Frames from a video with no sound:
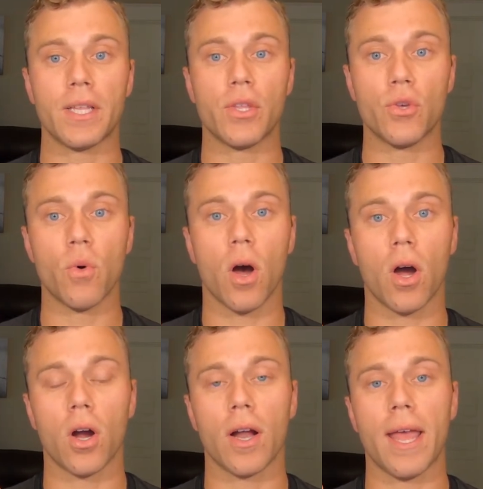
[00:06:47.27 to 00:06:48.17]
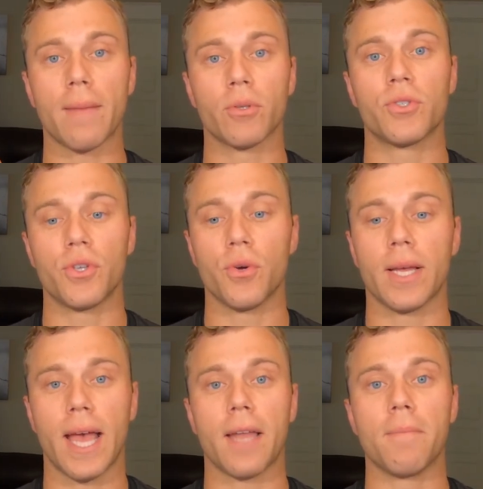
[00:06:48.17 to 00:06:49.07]
you are able to,
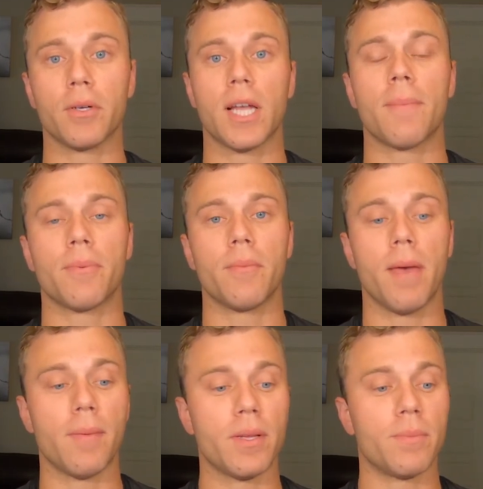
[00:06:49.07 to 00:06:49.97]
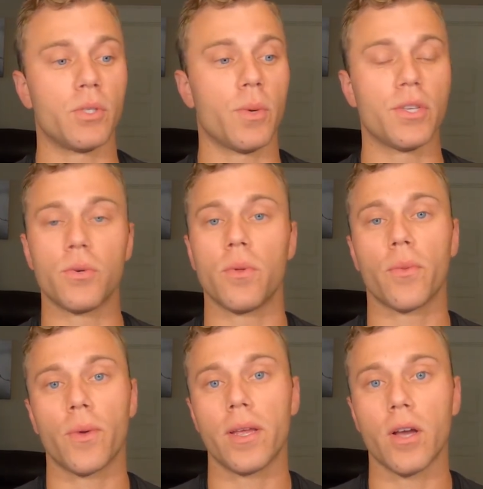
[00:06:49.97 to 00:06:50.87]
again, build up maybe between 2 and
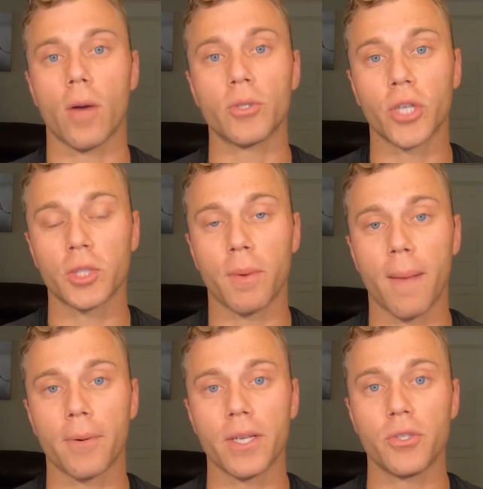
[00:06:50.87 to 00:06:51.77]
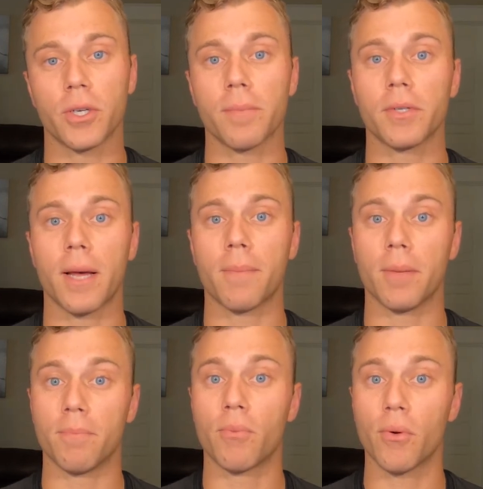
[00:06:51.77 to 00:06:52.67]
3 arbitrage properties. You can build up
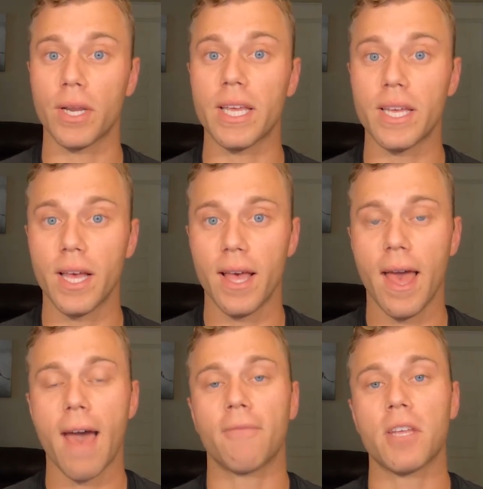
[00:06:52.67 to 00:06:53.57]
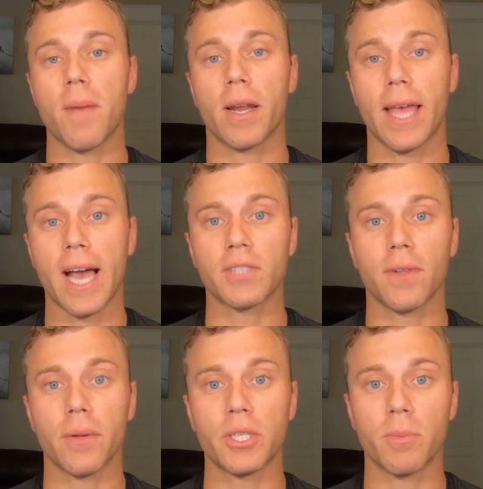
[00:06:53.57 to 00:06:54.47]
a pretty hefty amount of cash
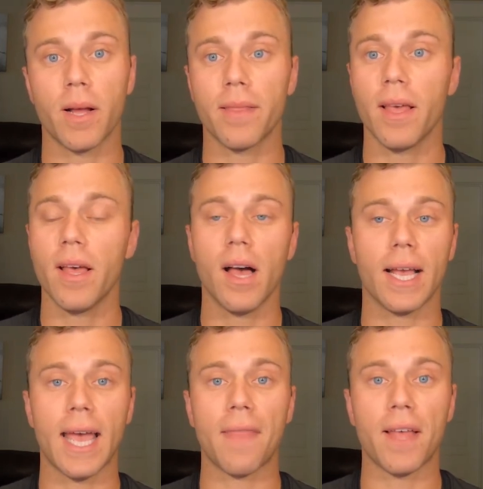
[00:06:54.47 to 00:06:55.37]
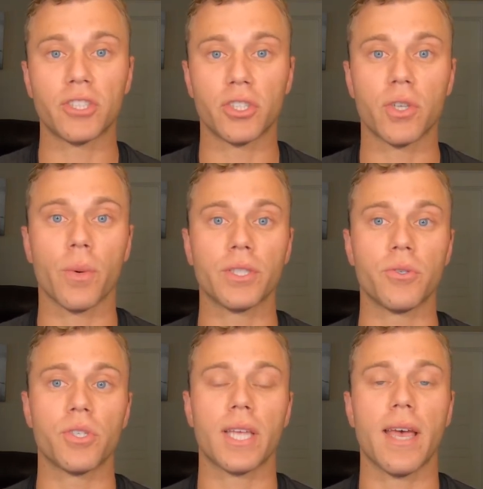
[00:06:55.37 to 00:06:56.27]
flow each month. Again, that's just going to
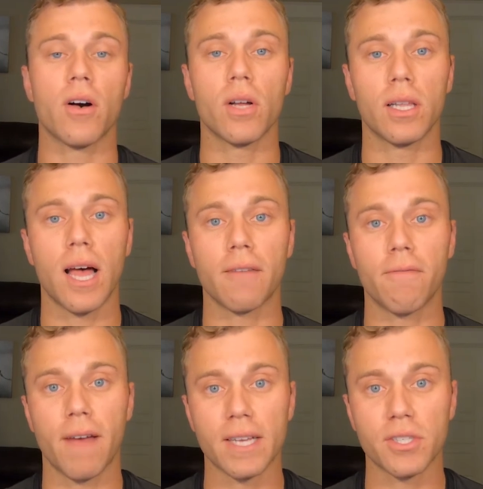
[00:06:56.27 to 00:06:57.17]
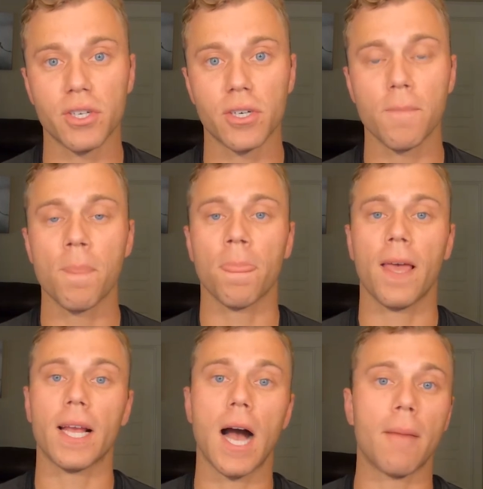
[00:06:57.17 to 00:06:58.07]
scale a lot faster
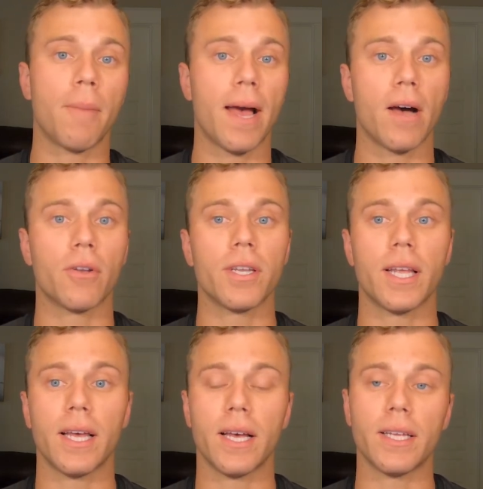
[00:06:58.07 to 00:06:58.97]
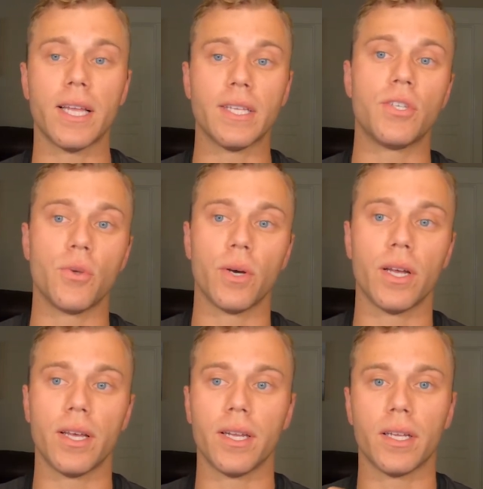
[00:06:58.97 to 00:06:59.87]
and compound into
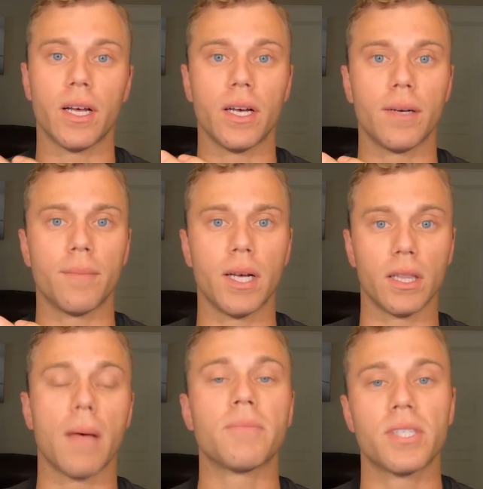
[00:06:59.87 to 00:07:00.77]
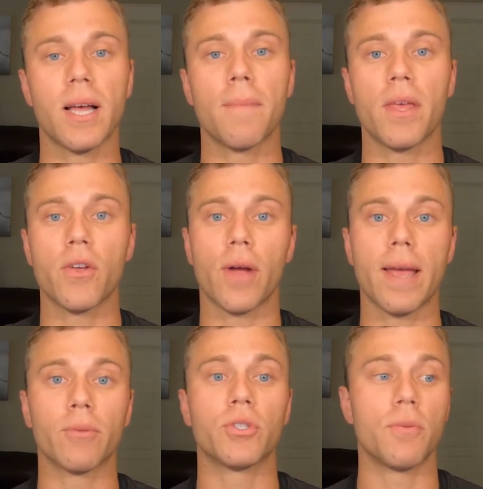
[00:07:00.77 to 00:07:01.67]
a lump sum that you're able to